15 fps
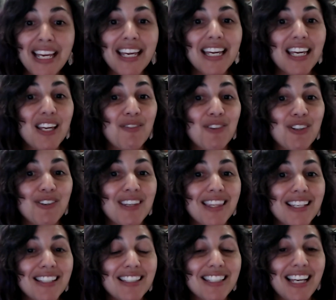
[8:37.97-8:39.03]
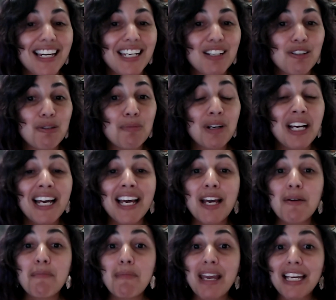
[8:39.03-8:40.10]
If you're in the study group,
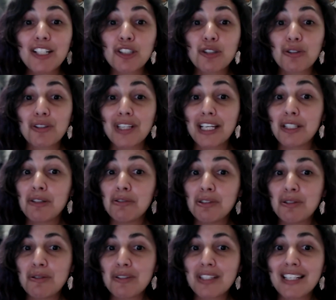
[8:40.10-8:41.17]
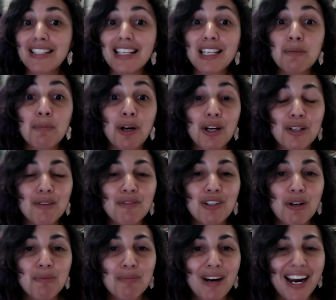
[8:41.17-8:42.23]
make sure that you use this as part of
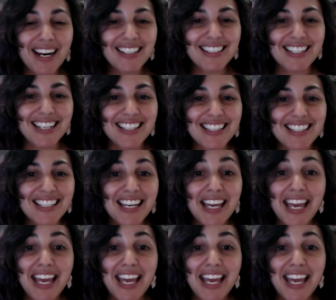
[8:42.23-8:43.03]
your practice.